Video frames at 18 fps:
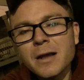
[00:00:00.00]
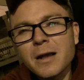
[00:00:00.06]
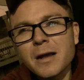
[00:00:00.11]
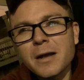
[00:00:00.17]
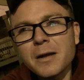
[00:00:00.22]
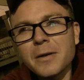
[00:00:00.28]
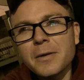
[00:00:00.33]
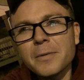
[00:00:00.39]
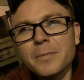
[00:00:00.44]

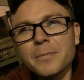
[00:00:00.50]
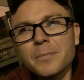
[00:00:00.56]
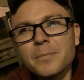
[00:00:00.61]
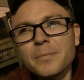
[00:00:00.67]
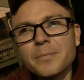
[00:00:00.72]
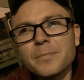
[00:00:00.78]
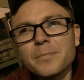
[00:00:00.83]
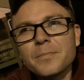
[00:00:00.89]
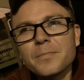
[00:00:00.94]
Um,
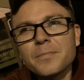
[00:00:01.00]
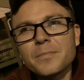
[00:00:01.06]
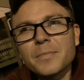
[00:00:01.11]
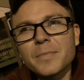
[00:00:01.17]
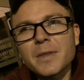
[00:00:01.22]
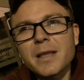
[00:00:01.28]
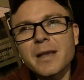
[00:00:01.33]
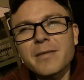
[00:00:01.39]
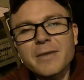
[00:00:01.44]

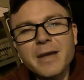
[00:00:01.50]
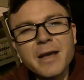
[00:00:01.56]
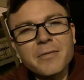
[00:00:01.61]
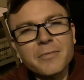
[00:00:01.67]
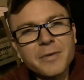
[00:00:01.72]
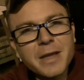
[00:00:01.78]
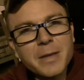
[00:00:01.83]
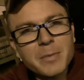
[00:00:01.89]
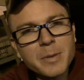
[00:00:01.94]
I've
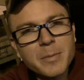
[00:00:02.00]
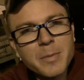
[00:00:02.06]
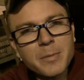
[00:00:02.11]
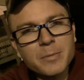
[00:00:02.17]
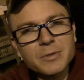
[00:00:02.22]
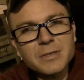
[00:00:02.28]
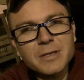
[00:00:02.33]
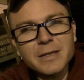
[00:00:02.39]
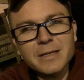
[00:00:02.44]
got family
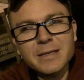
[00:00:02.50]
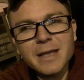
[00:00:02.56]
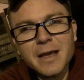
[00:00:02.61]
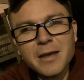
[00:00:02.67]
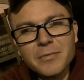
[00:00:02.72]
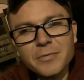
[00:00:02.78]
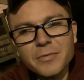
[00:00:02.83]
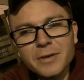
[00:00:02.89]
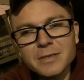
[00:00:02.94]
members like
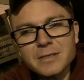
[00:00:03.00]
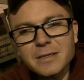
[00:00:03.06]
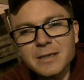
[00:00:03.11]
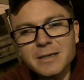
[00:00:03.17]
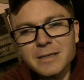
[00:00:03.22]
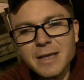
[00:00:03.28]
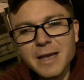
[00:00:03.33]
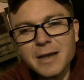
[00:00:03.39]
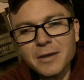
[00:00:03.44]
that, friends
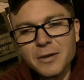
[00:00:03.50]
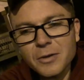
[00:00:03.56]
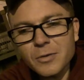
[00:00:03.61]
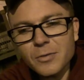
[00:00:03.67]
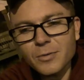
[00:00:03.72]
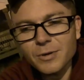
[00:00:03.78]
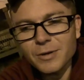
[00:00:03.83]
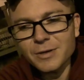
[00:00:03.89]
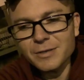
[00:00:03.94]
like that,
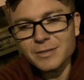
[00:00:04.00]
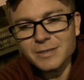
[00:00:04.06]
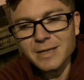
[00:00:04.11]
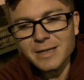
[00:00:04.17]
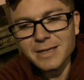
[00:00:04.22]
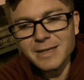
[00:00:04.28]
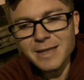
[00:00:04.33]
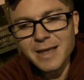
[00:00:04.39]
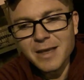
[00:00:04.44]
coworkers
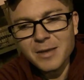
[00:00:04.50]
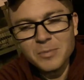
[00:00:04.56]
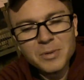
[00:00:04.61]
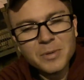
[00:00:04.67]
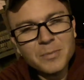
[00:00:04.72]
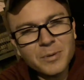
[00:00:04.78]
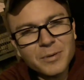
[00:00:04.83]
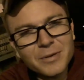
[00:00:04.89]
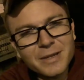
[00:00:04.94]
like that,
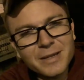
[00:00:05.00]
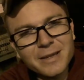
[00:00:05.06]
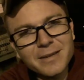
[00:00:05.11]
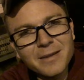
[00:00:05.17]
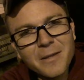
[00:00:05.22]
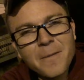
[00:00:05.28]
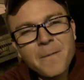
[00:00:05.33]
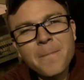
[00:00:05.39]
people that